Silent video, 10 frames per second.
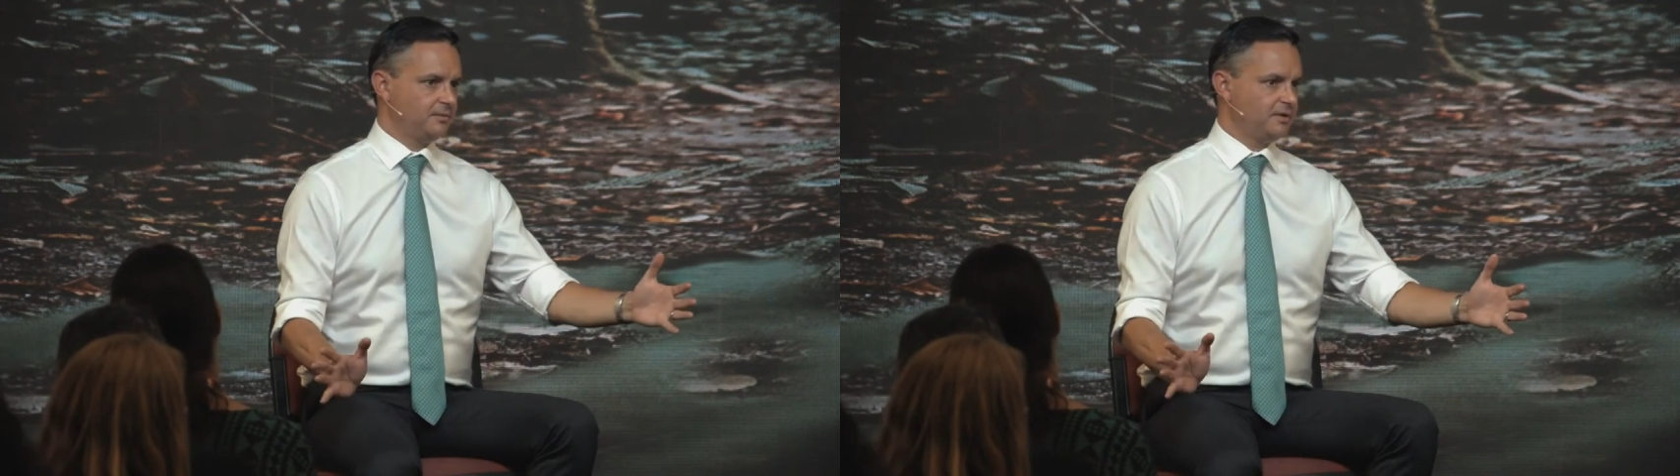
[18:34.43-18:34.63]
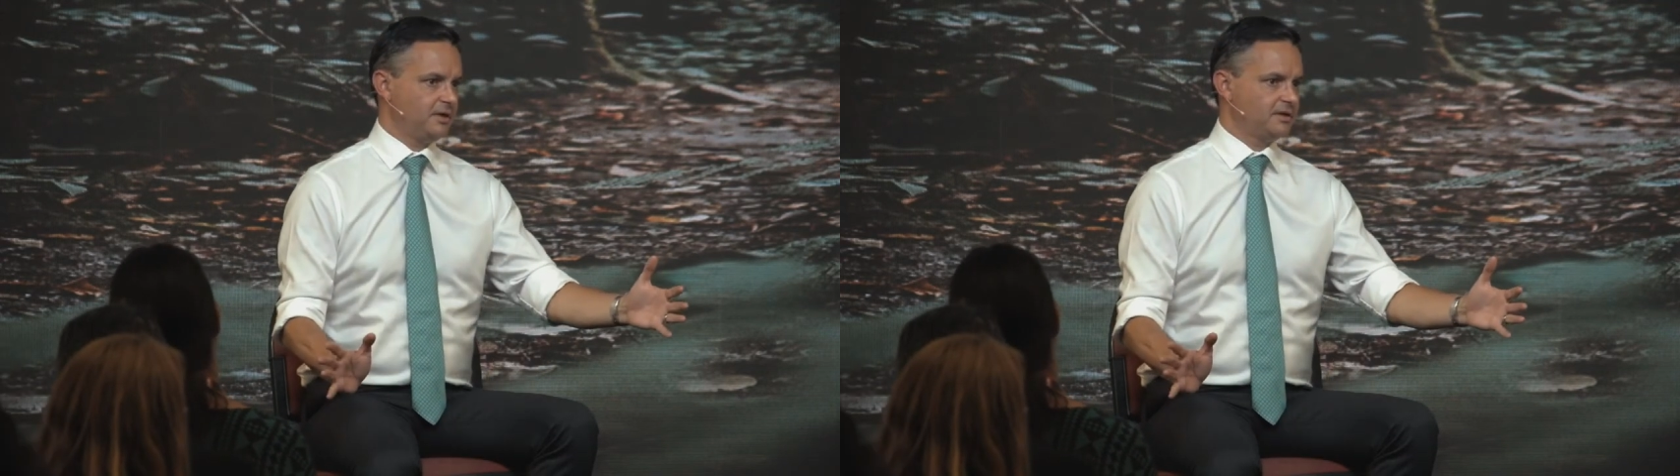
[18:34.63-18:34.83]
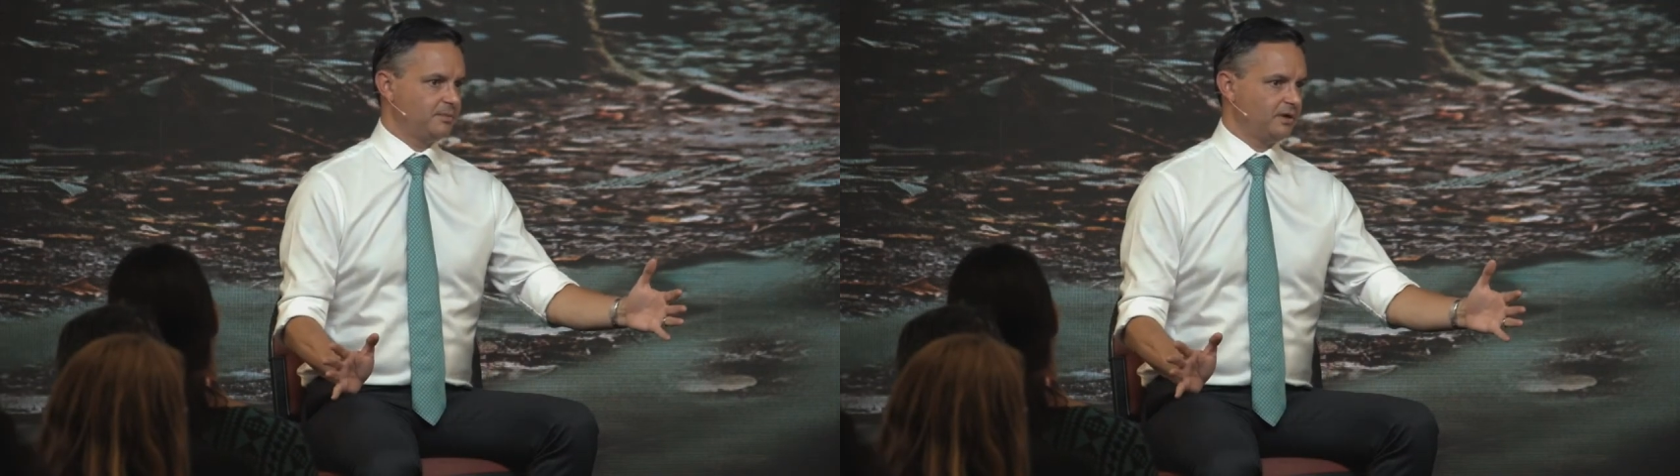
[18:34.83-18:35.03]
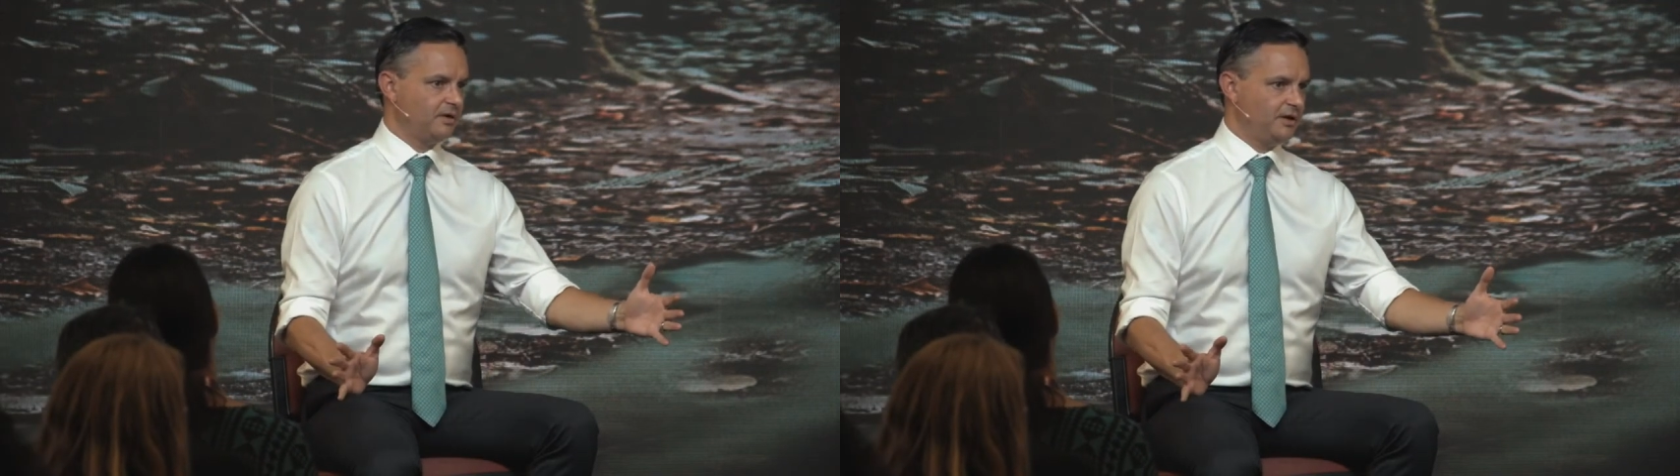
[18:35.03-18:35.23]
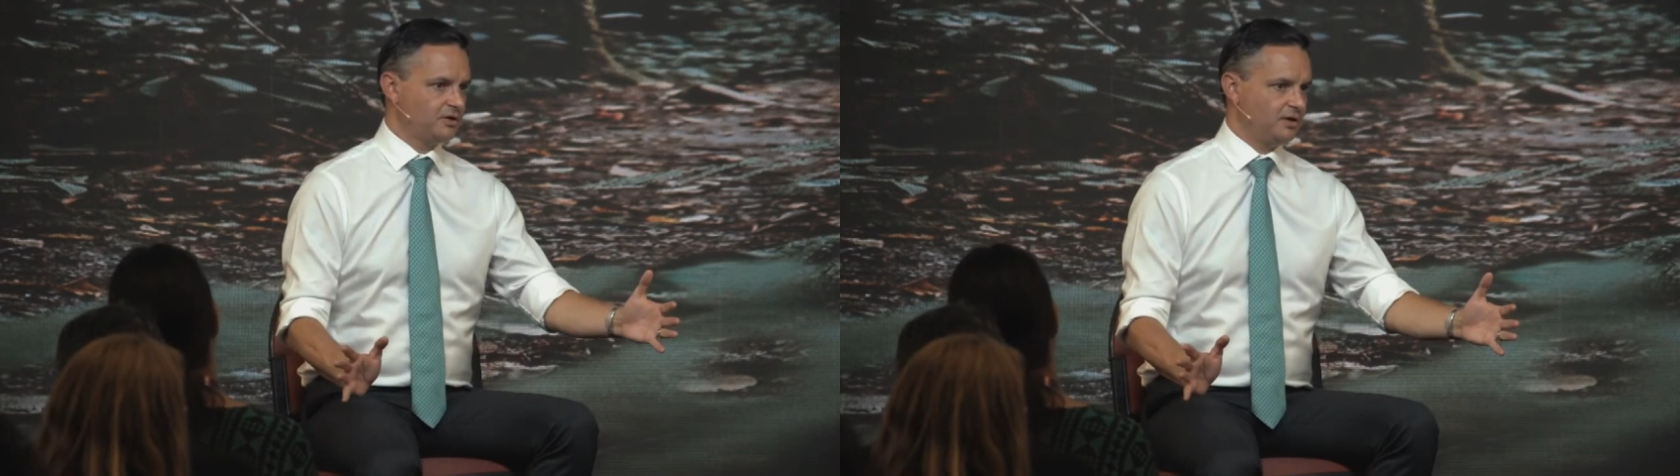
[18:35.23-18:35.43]
there's a big
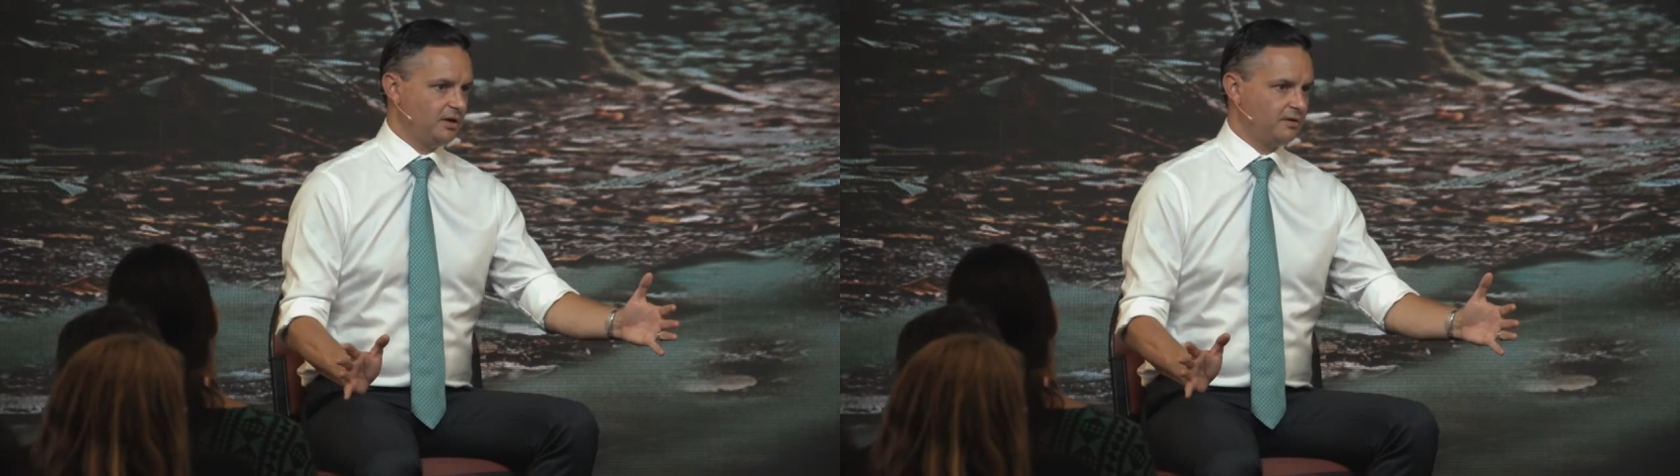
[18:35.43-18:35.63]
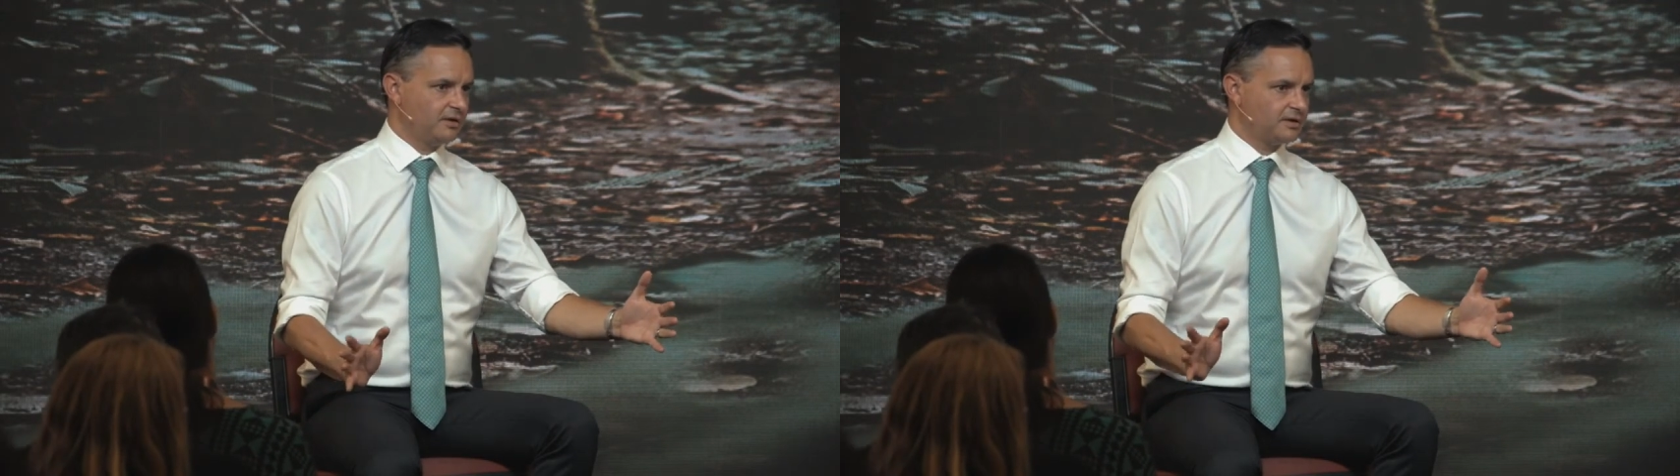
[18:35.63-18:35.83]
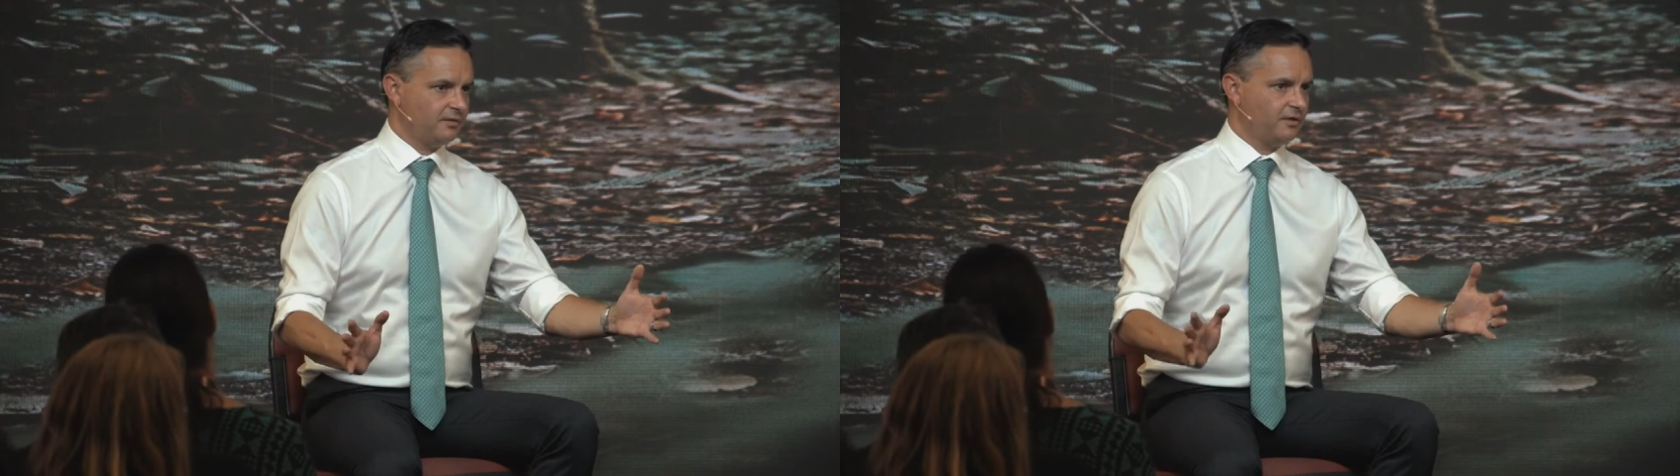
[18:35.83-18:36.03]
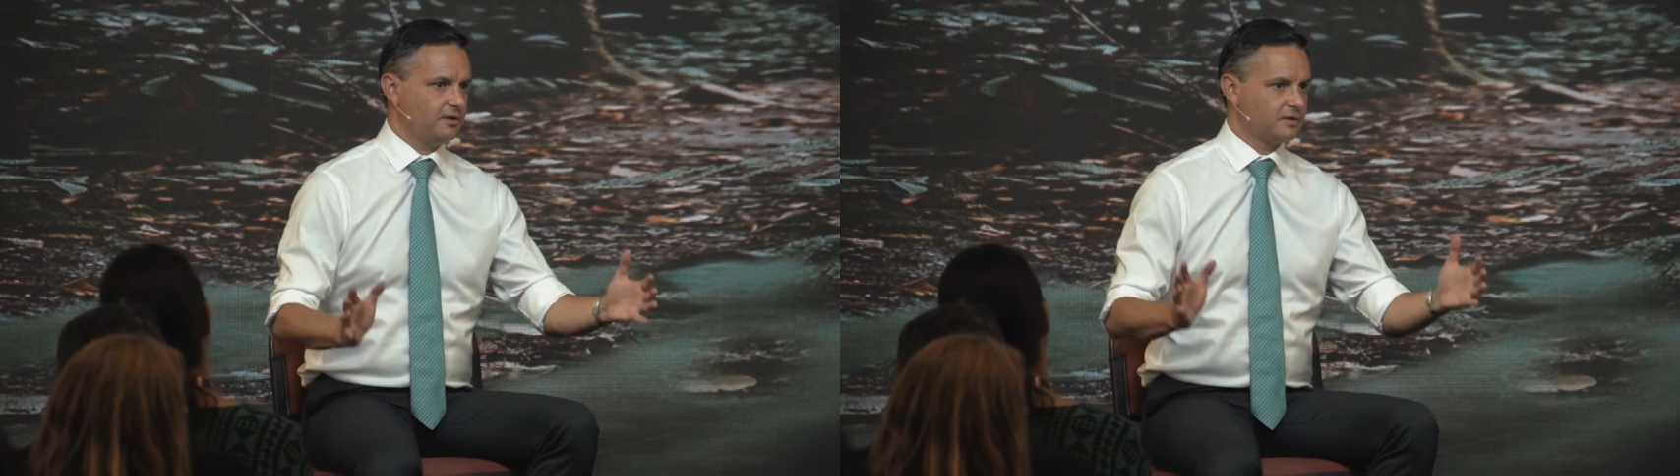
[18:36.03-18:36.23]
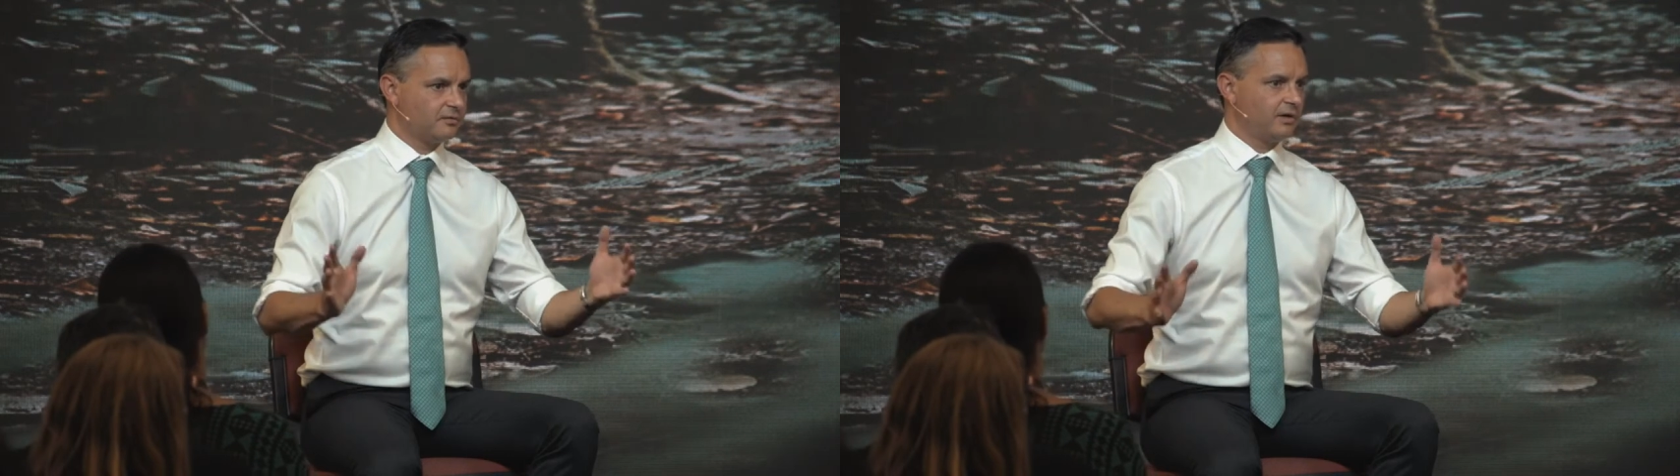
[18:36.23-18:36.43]
tension there, and the stuff that is